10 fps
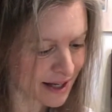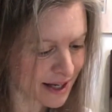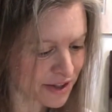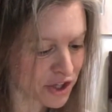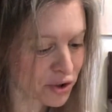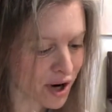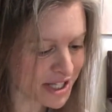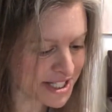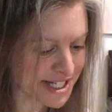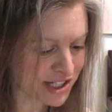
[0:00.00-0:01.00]
the
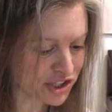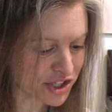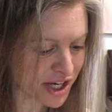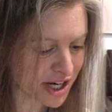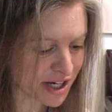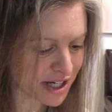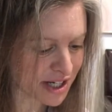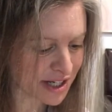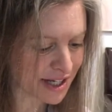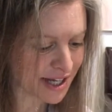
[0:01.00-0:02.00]
Cross Stitch Nook
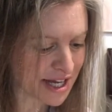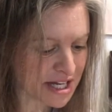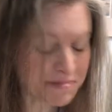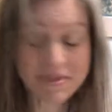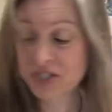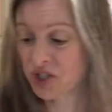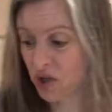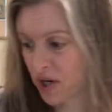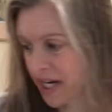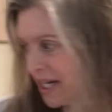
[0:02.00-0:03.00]
in
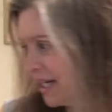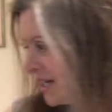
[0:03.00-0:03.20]
Missouri,